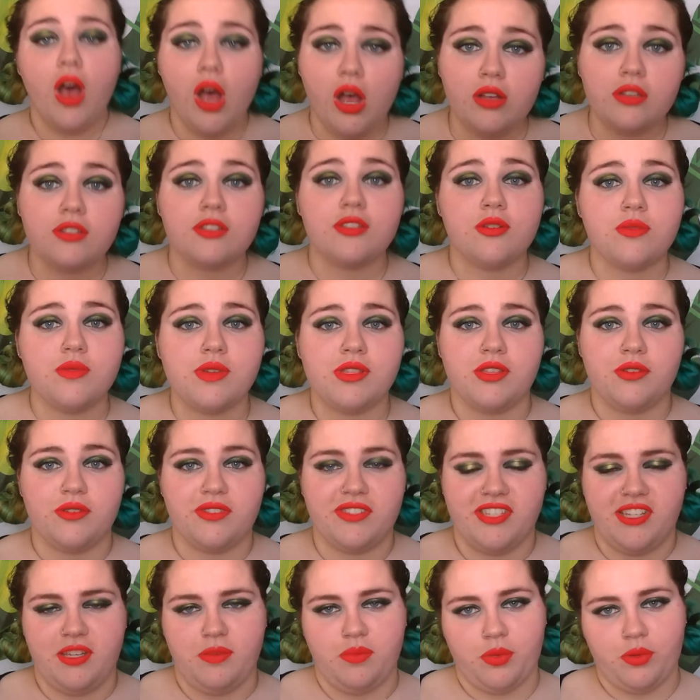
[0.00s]
Also, with those
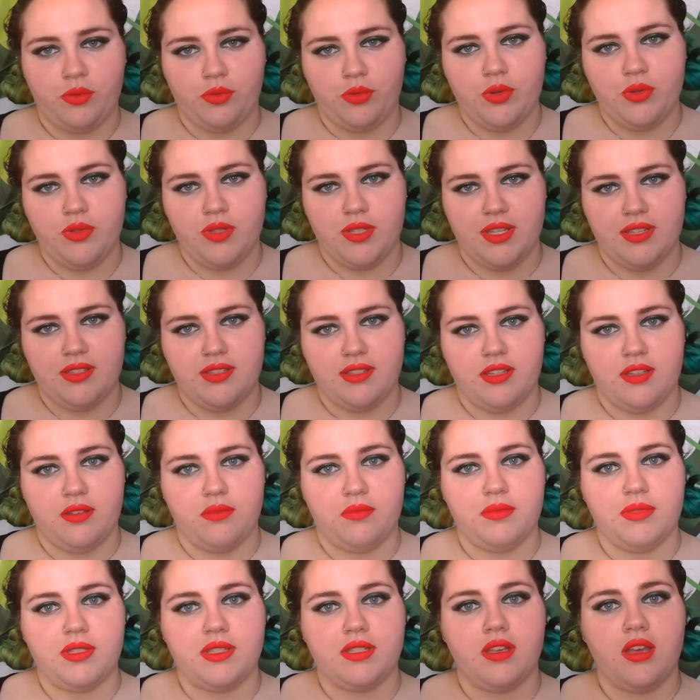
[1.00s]
deeper root
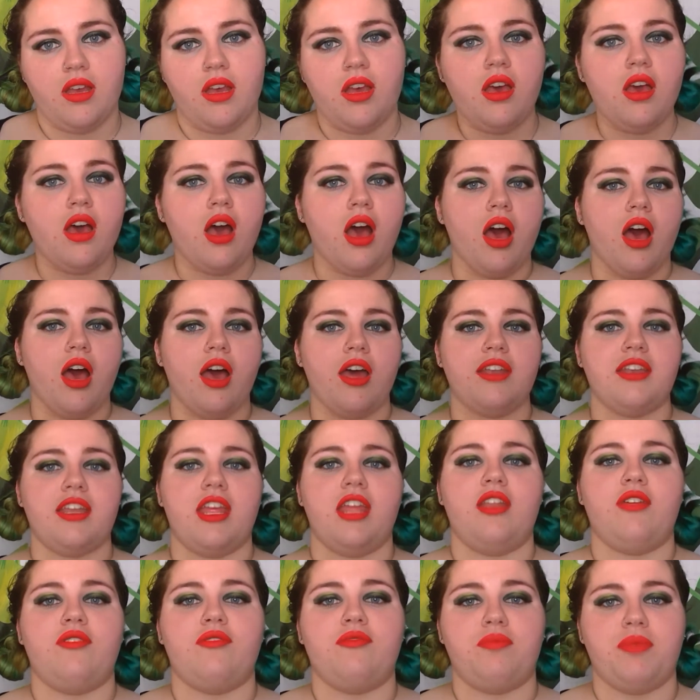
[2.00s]
systems,
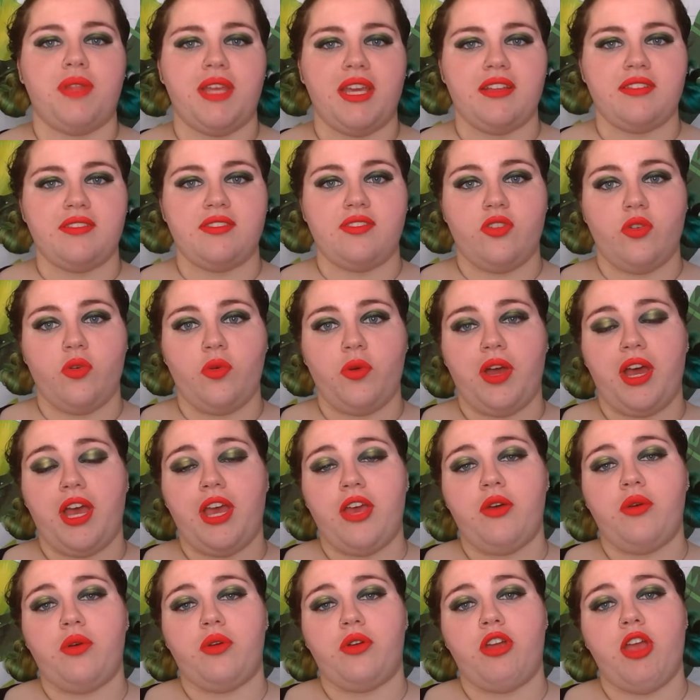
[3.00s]
native plants to
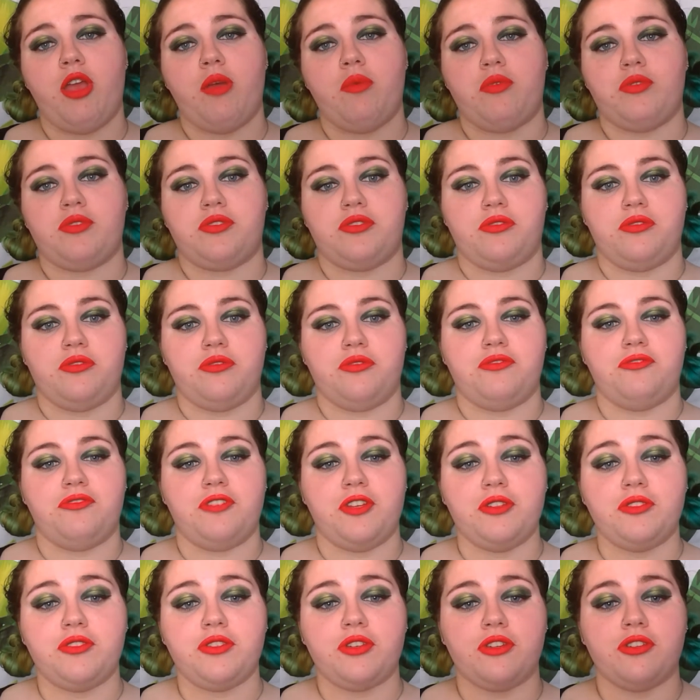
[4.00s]
Ohio are able to
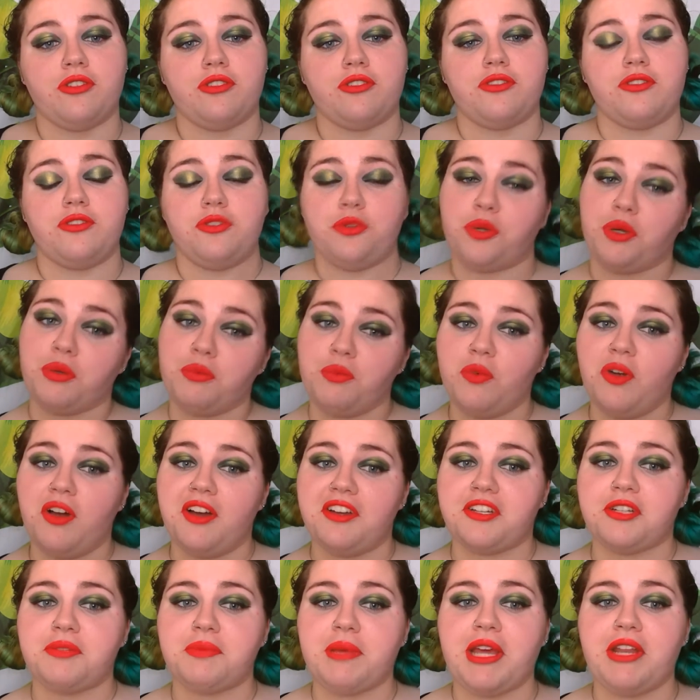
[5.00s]
filter
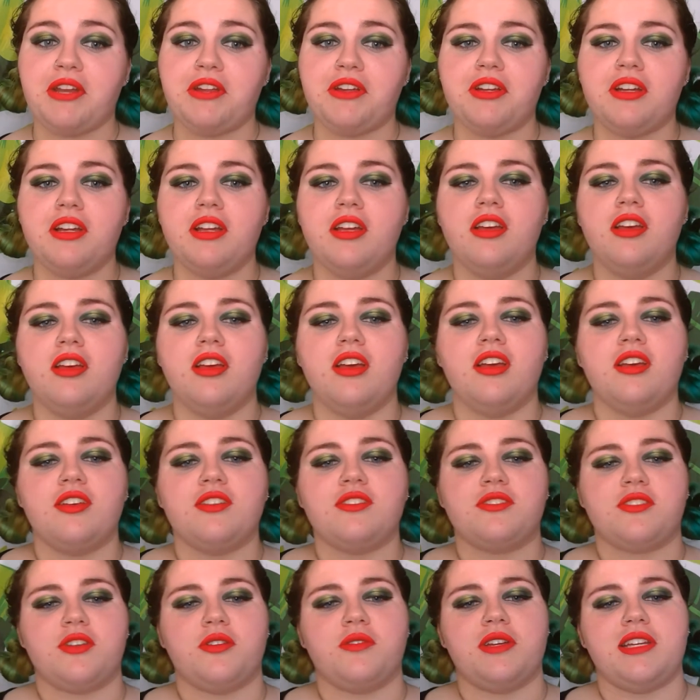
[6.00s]
stormwater better,
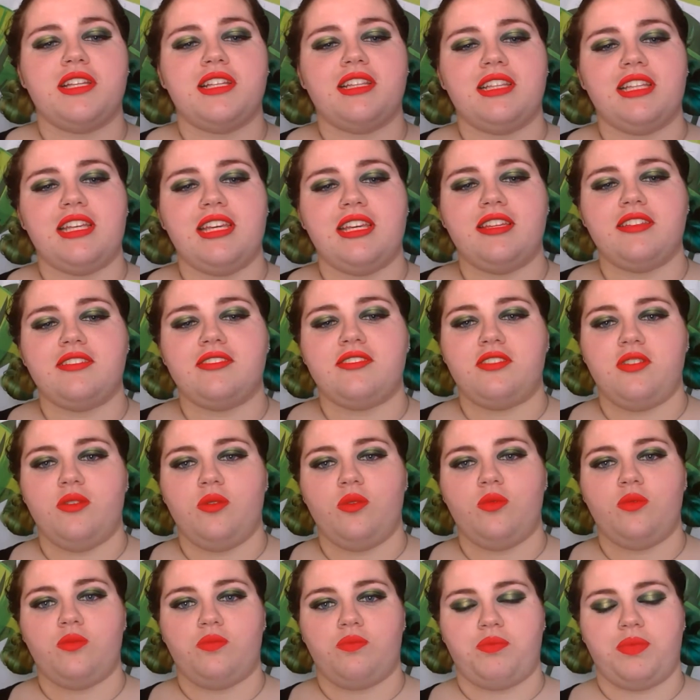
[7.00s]
so it leads
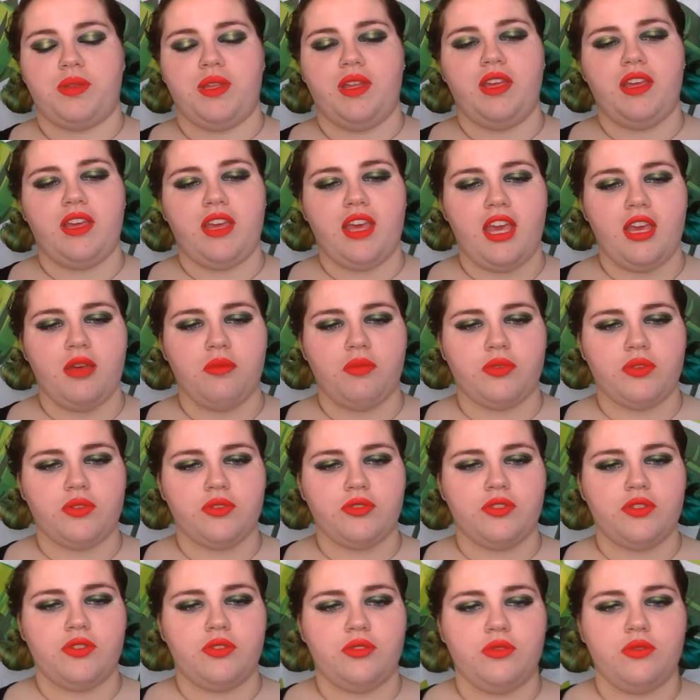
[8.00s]
to being able
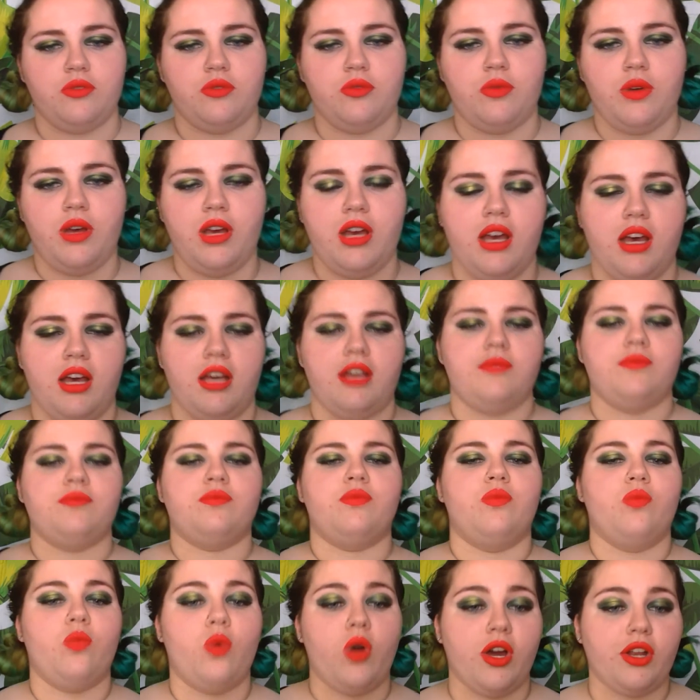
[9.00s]
to
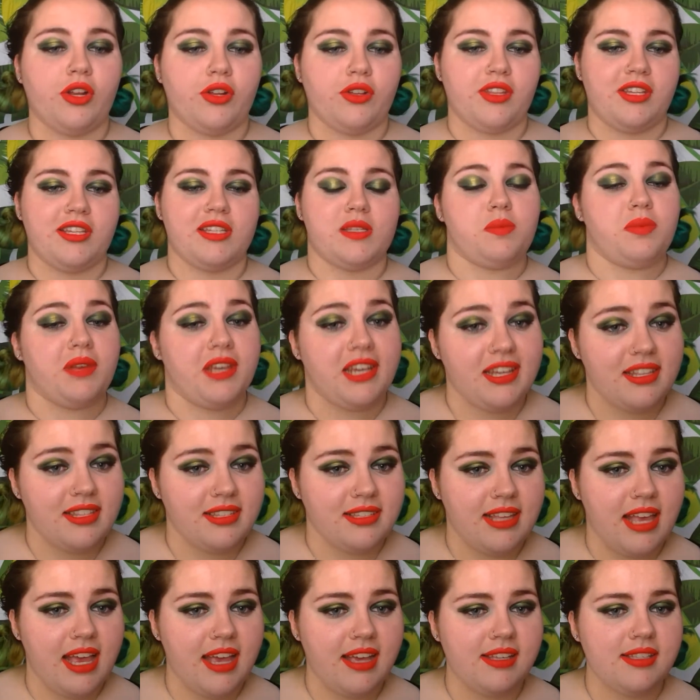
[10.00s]
water these plants
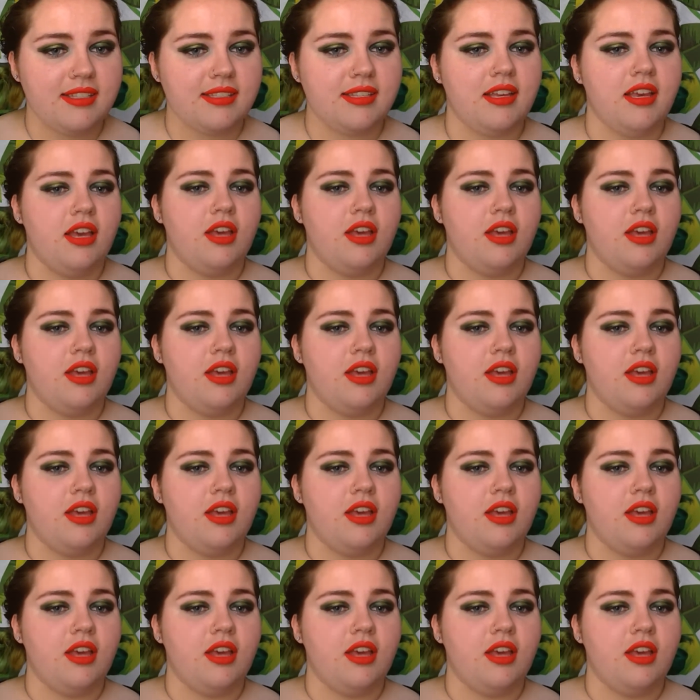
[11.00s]
less.